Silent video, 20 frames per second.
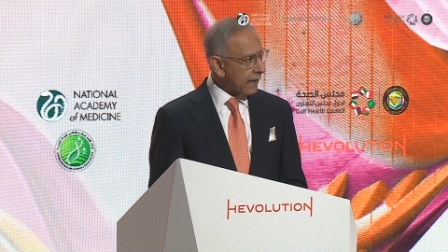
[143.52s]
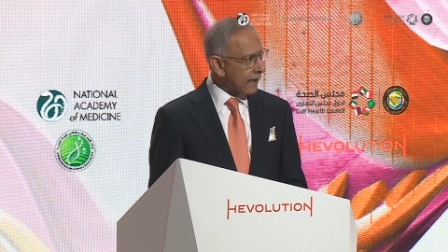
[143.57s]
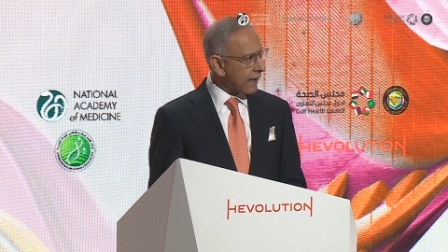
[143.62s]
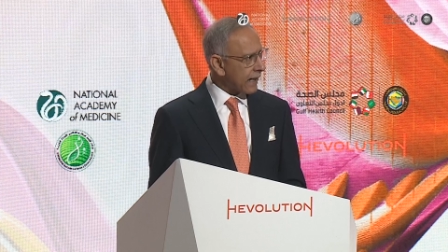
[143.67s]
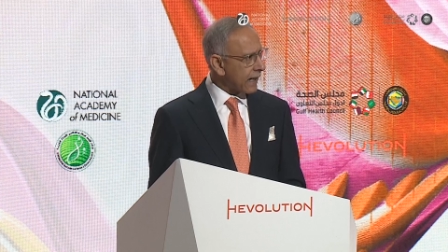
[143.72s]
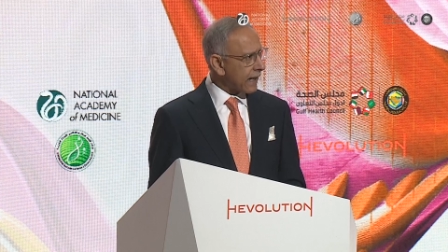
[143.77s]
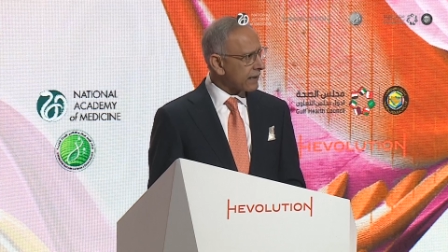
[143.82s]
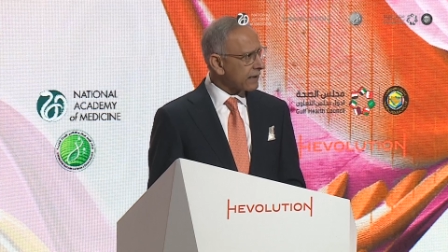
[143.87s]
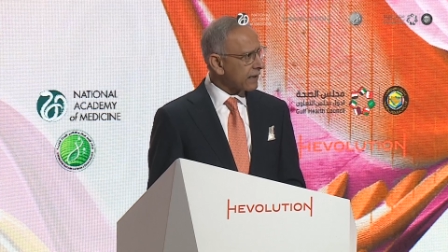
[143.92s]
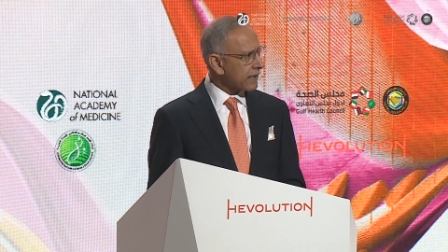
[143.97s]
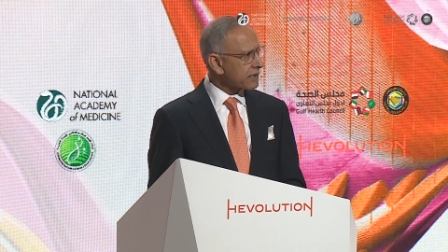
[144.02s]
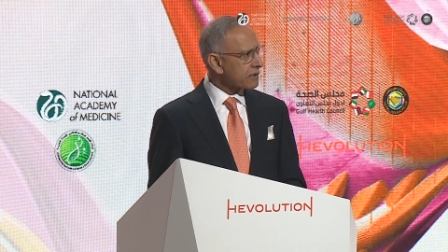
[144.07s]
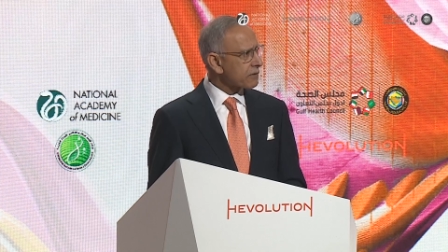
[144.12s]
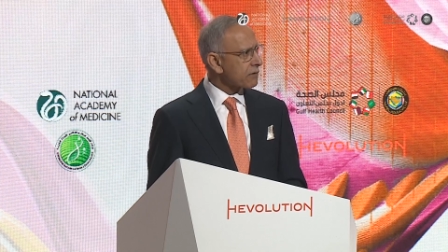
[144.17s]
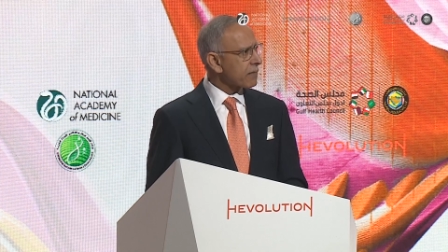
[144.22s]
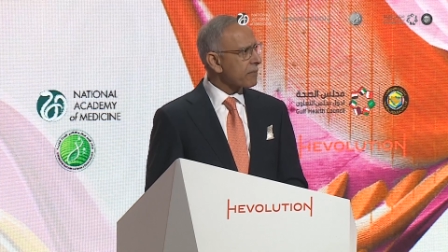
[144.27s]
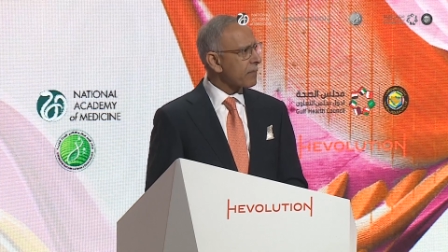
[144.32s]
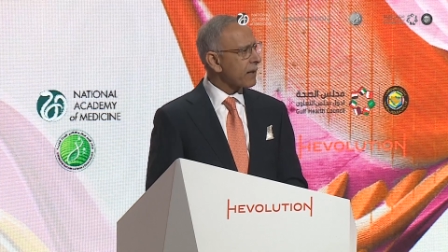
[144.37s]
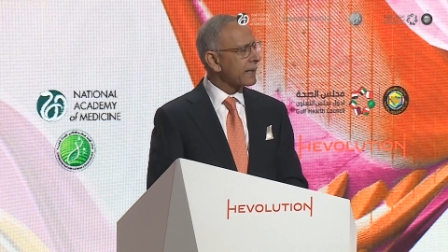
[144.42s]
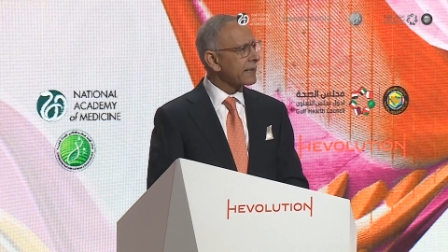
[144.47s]
I'd like to
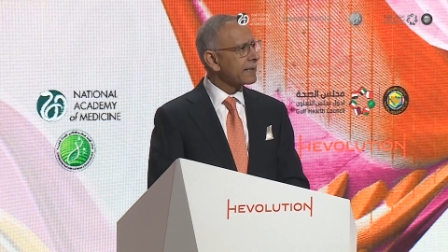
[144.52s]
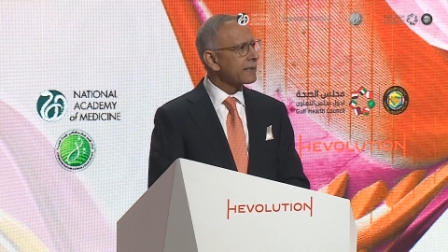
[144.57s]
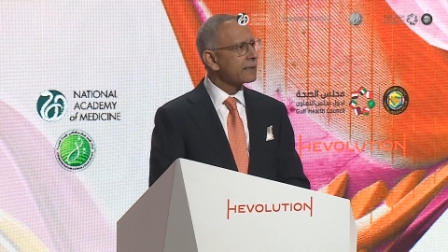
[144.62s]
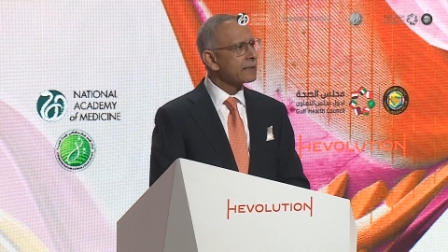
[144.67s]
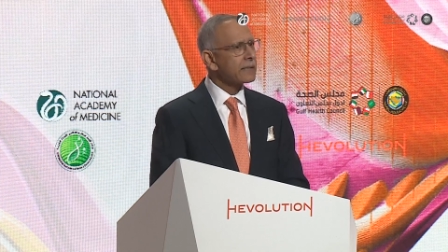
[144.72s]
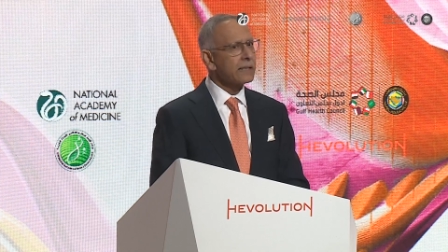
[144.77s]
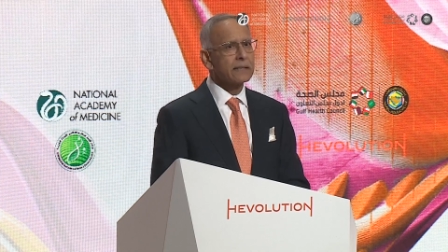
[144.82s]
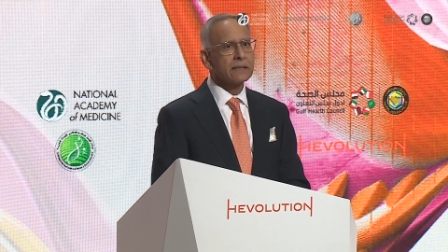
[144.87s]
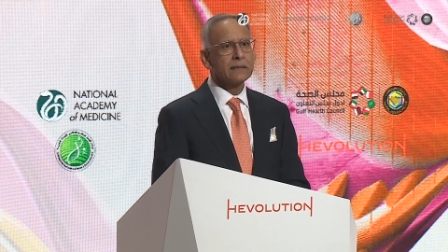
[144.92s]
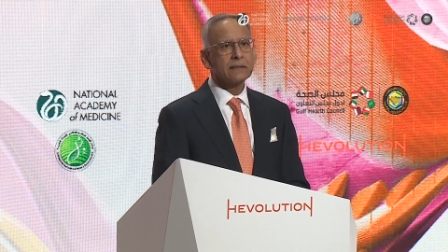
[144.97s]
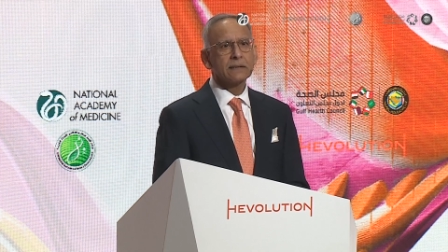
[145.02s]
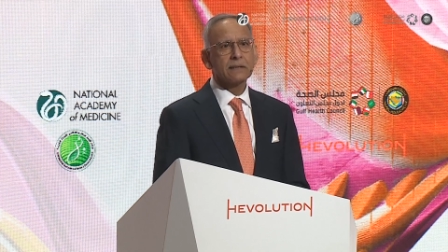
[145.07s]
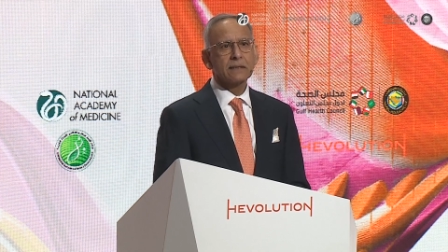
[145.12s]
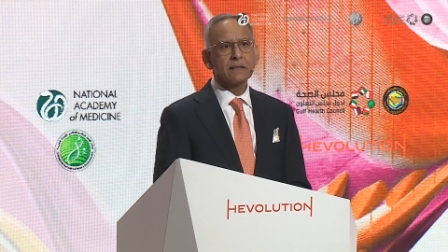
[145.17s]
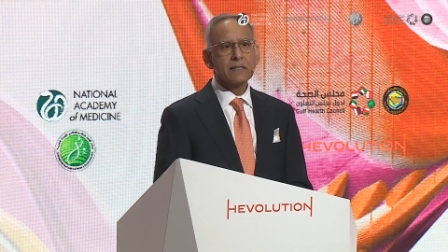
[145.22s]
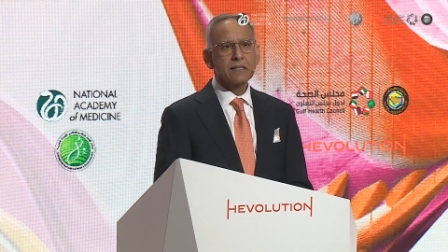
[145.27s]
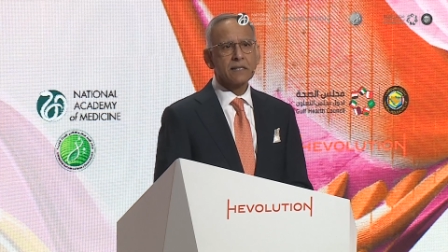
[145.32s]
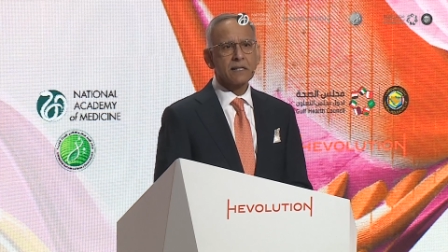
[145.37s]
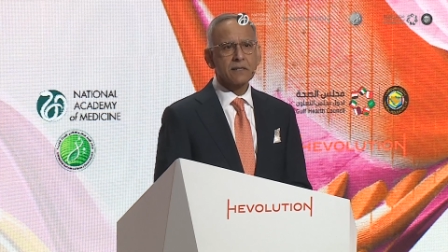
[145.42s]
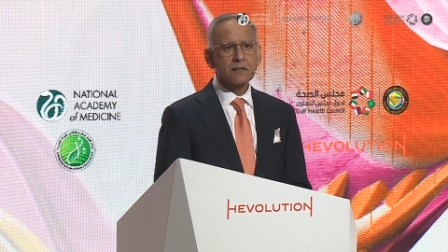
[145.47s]
remind that
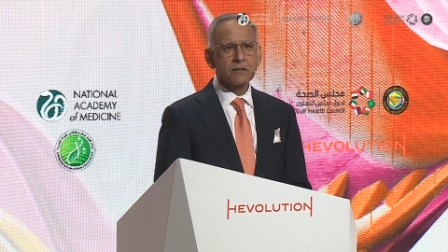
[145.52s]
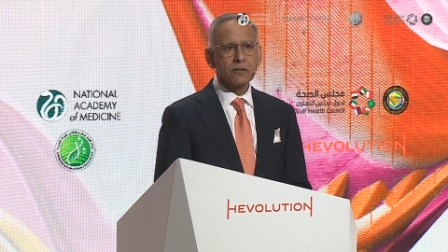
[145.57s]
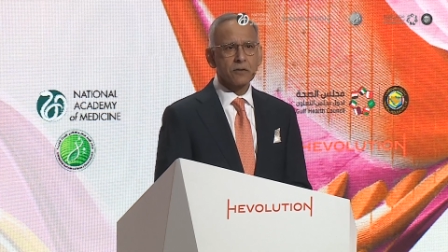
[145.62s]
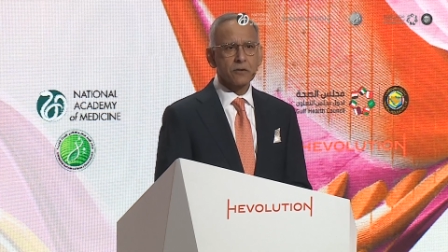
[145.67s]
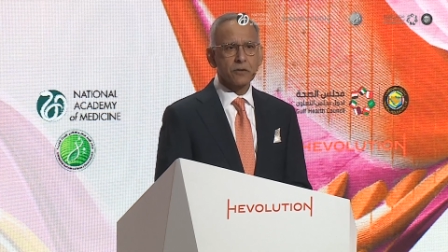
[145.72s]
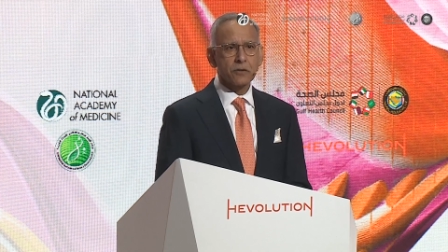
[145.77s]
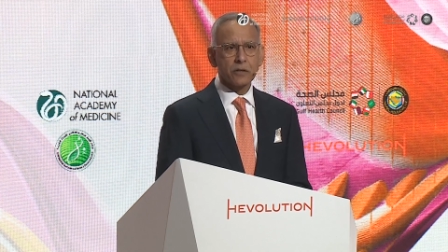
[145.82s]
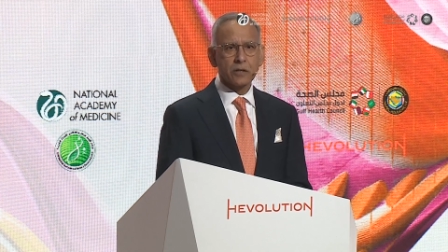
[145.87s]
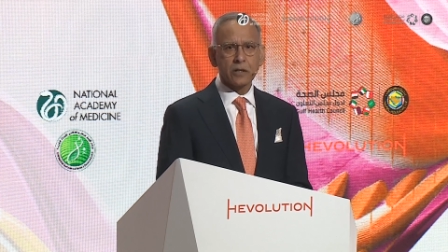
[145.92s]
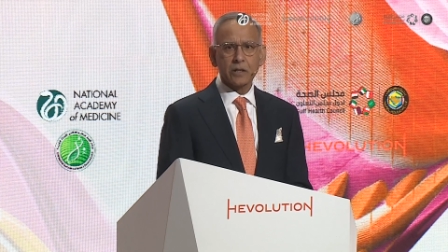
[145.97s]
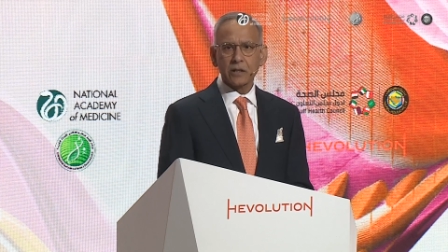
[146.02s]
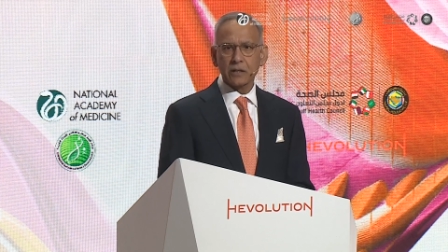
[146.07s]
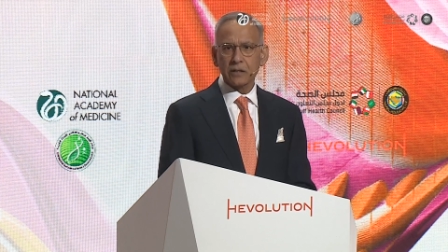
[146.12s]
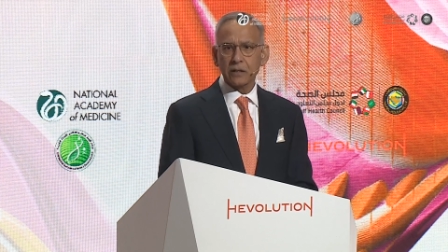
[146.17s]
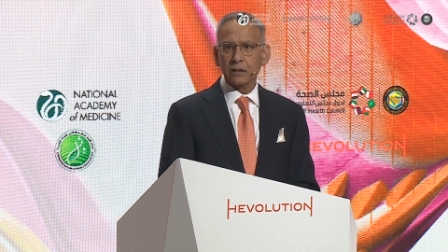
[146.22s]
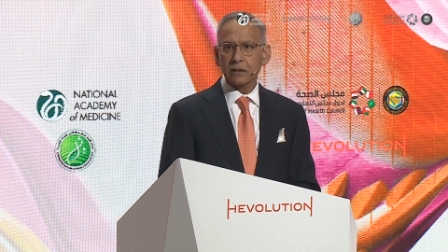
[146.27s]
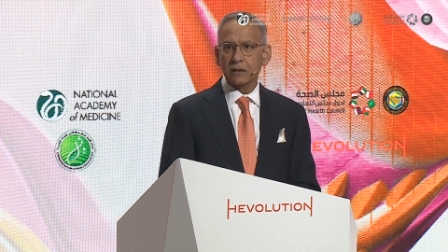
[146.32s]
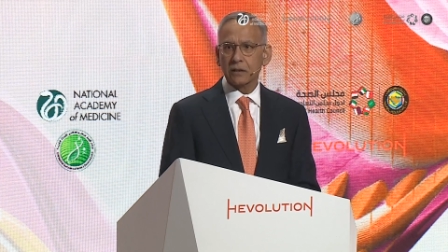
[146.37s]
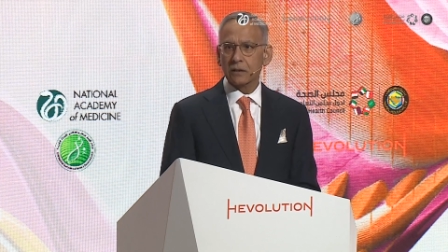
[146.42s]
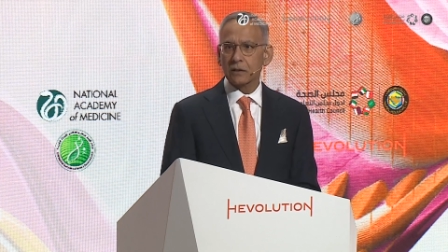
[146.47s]
this is the third
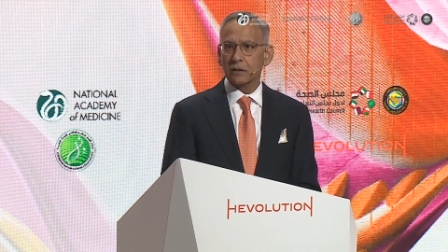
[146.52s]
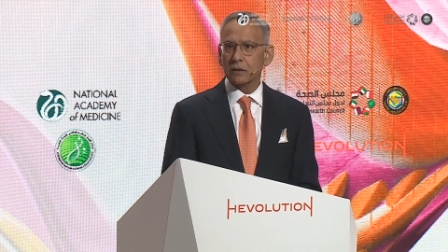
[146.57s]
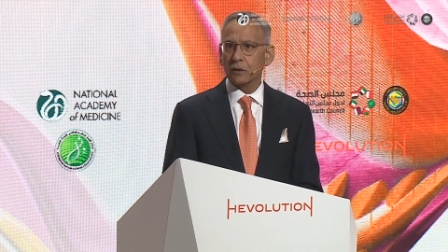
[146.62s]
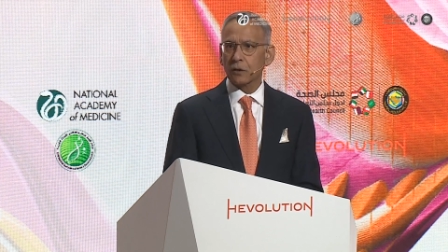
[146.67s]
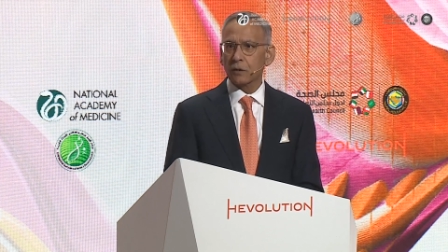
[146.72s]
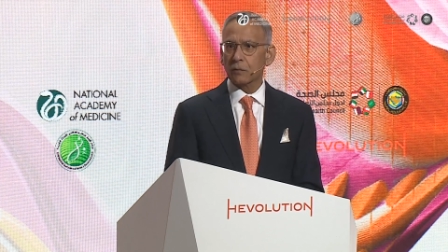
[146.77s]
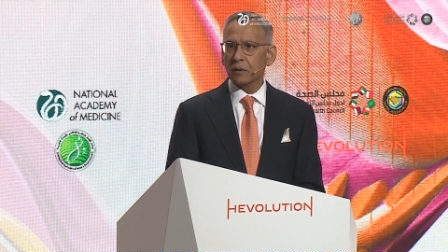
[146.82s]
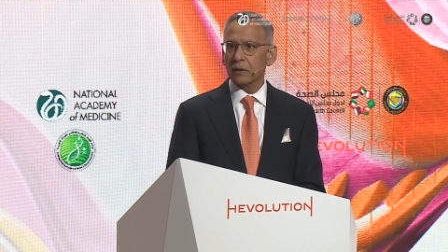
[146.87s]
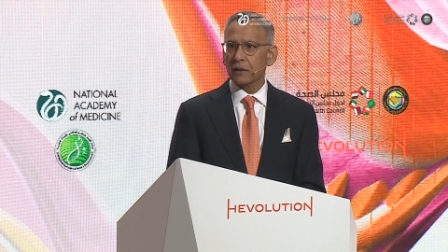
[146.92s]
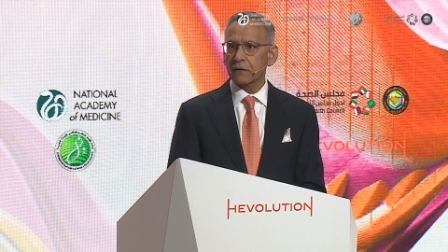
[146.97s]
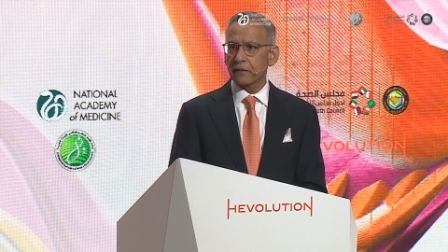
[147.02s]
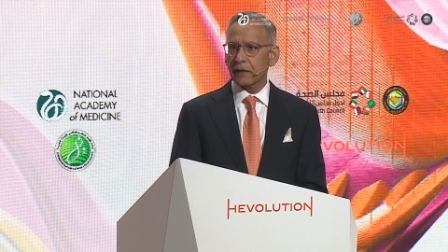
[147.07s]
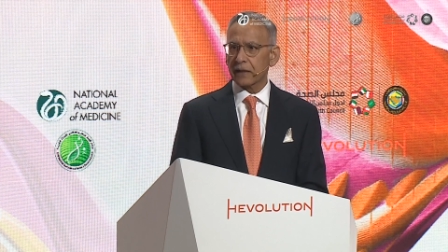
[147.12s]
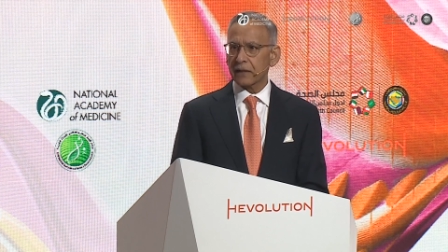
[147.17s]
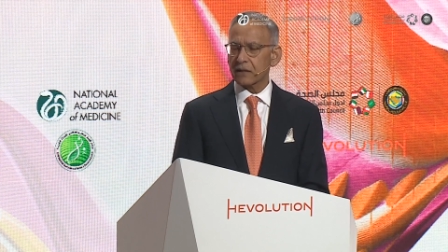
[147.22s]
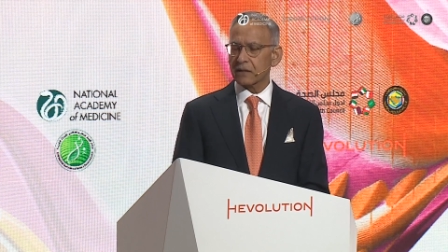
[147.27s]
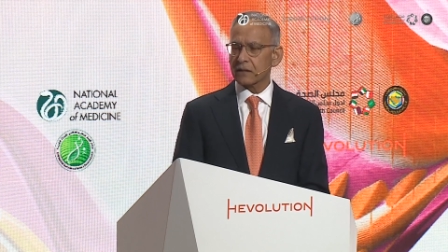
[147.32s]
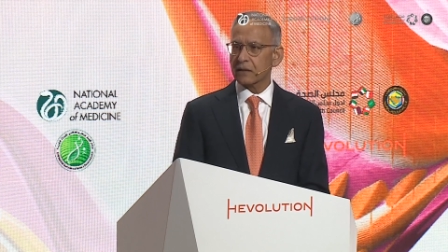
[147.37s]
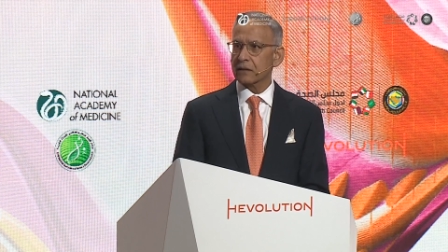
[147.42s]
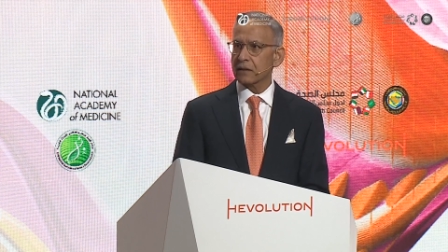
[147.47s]
global
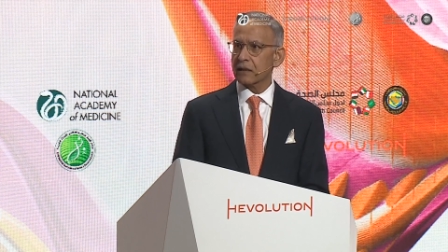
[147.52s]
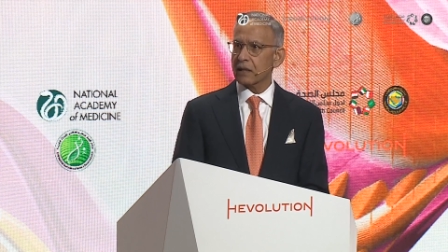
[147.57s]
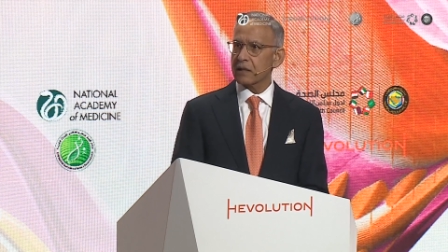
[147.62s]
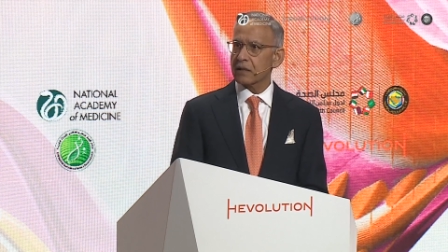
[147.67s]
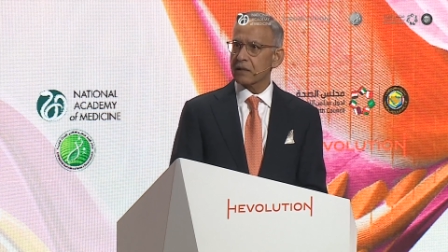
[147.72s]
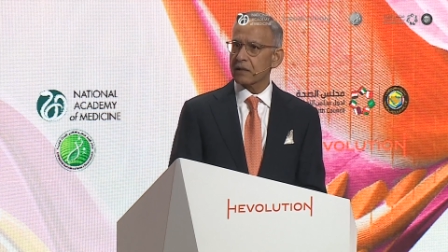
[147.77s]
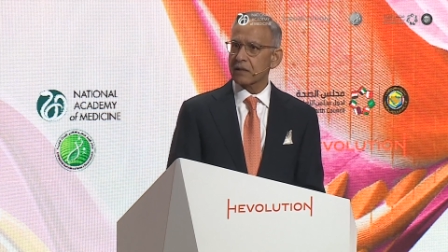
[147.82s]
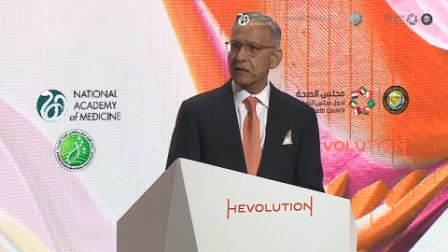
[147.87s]
event in this